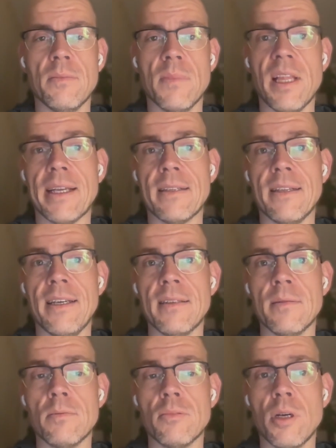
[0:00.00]
like
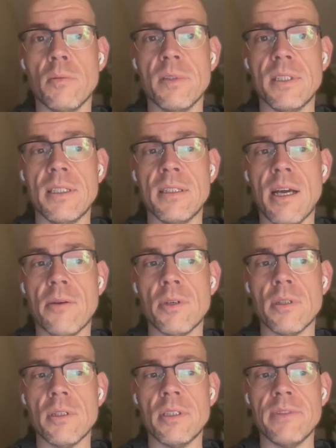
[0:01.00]
that probably even
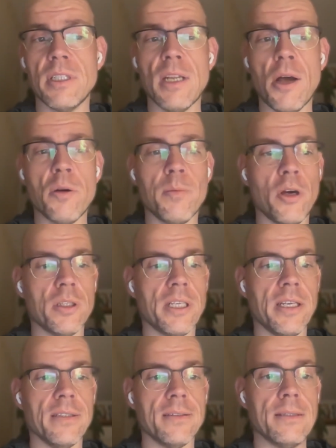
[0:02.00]
in our
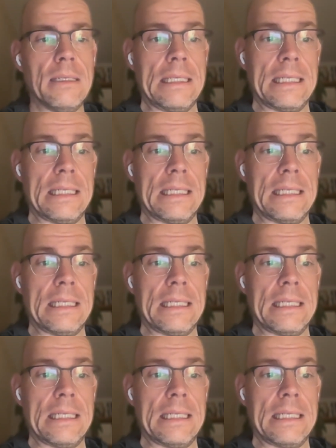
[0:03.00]
podcast.